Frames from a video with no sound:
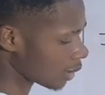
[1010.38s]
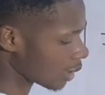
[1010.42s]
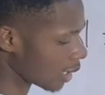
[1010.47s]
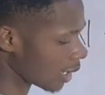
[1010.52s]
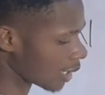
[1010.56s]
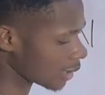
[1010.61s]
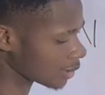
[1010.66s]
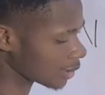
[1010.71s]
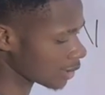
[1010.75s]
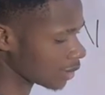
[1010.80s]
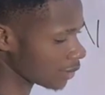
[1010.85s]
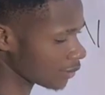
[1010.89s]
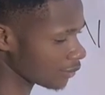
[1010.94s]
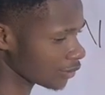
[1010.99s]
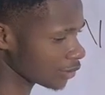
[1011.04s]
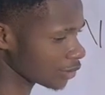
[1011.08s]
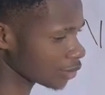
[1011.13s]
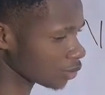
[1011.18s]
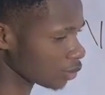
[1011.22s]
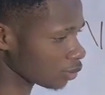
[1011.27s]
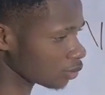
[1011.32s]

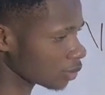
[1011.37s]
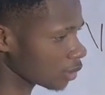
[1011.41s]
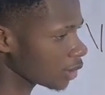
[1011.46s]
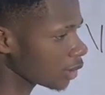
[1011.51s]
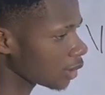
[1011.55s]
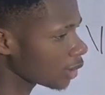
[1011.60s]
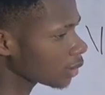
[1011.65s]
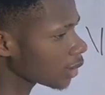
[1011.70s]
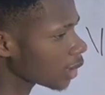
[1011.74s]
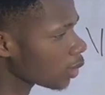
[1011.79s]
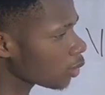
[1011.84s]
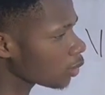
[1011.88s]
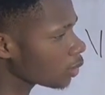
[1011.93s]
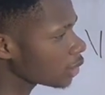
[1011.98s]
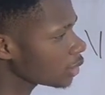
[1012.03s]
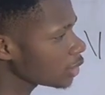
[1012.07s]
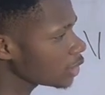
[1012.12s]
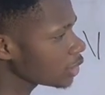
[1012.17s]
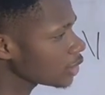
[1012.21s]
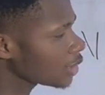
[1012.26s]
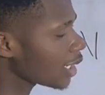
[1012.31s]
acceleration. Now
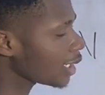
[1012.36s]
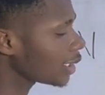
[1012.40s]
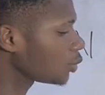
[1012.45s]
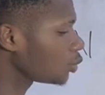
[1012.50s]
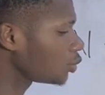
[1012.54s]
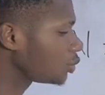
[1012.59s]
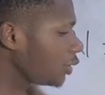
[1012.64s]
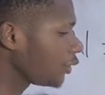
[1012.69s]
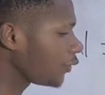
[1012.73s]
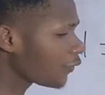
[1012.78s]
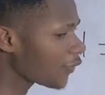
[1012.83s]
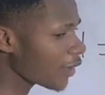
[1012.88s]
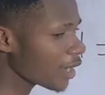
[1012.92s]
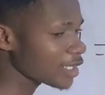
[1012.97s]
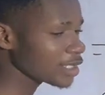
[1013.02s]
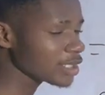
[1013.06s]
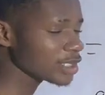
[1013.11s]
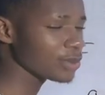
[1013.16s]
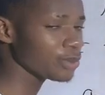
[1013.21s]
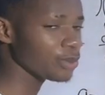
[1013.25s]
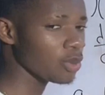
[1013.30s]
initially we define
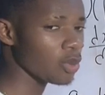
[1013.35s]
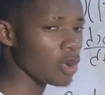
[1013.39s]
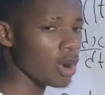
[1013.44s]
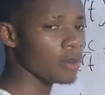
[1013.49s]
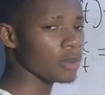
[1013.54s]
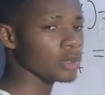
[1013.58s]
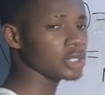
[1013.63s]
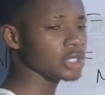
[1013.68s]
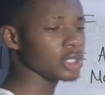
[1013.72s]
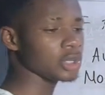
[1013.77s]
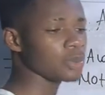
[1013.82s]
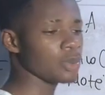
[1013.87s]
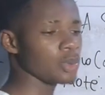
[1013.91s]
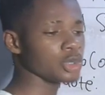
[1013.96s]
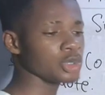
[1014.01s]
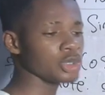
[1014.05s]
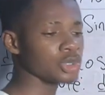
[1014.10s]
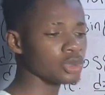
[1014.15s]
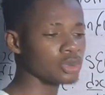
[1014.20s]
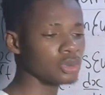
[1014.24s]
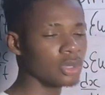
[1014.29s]
simple harmonic
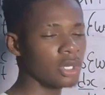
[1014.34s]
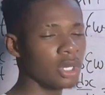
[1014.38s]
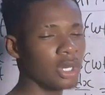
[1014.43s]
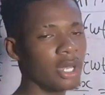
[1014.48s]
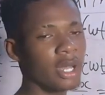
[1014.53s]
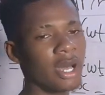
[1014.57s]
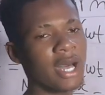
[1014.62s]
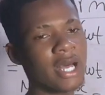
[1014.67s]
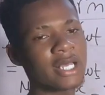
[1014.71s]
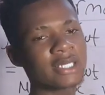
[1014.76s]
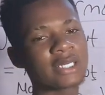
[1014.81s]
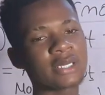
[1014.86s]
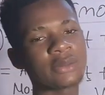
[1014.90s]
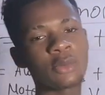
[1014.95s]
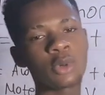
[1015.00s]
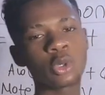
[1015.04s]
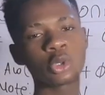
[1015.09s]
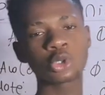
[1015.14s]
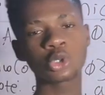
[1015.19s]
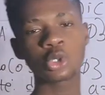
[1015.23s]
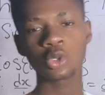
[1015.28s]
motion as the
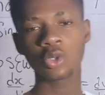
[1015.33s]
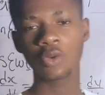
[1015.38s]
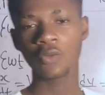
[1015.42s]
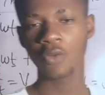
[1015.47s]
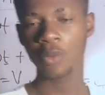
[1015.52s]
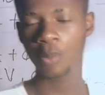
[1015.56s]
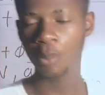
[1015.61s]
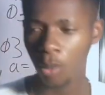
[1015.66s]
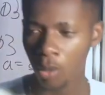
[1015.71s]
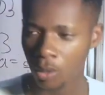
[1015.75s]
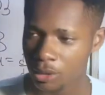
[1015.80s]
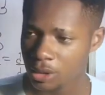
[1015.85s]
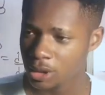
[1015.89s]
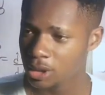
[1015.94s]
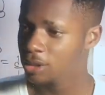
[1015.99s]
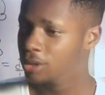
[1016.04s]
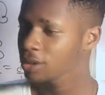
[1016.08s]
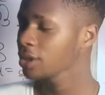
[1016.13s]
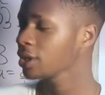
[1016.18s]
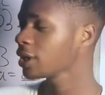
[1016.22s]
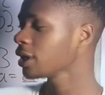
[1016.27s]
motion of a
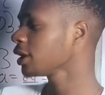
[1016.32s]
body